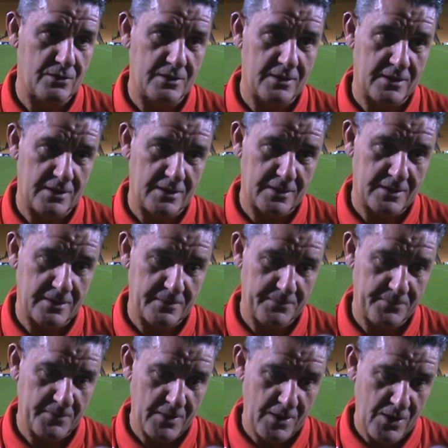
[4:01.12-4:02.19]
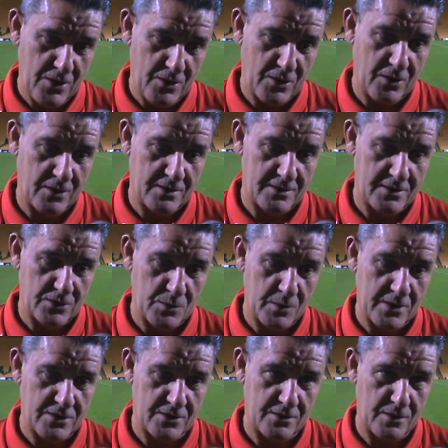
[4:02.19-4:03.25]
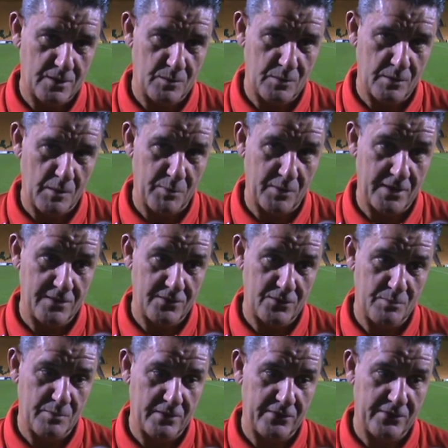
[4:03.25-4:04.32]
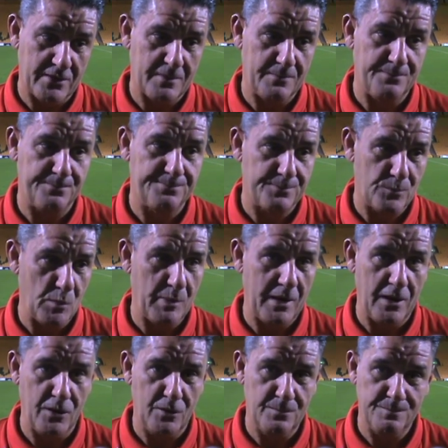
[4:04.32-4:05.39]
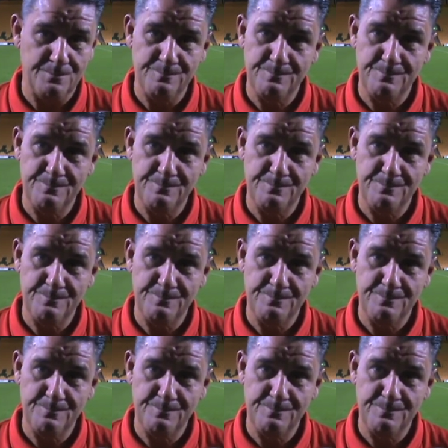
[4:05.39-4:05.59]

you the uh, kind of situation that we're up against, but um, we'll battle on.